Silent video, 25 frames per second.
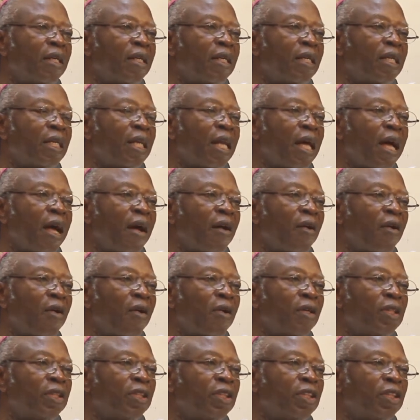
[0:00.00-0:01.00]
in our
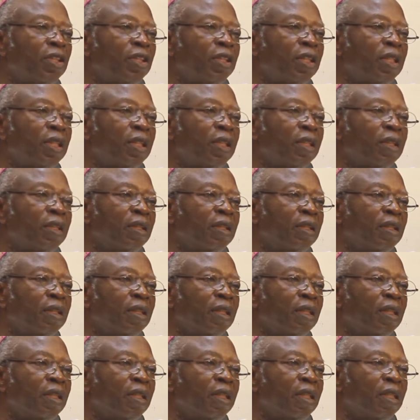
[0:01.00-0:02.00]
country,
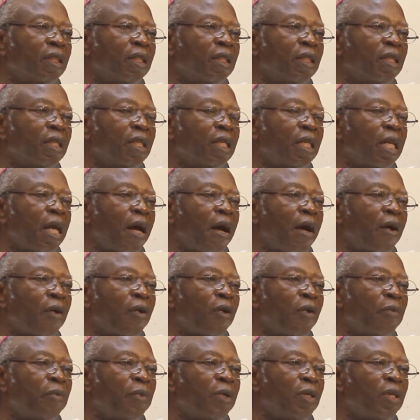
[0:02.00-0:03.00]
in our
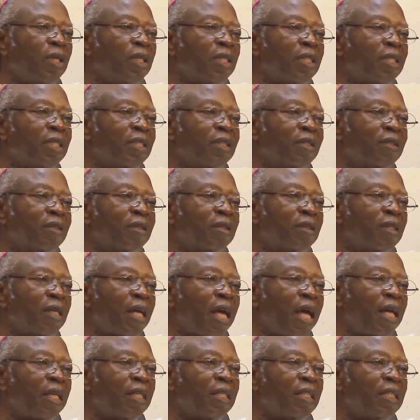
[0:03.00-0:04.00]
communities,
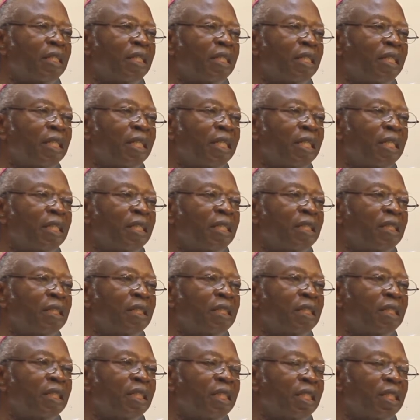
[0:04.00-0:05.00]
and in
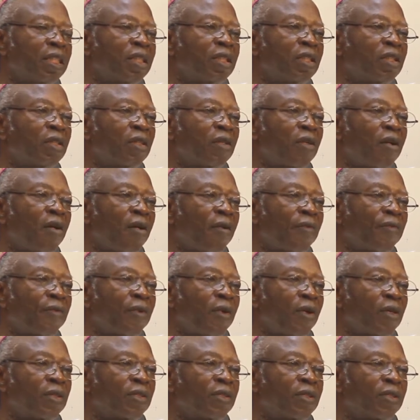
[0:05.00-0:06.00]
each of
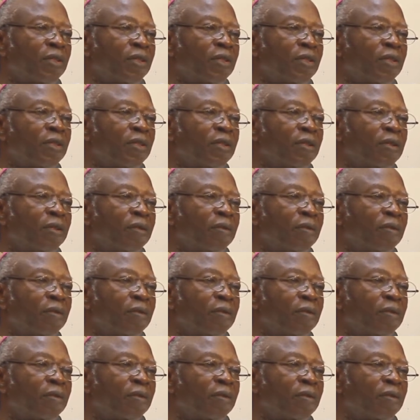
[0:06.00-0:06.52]
us.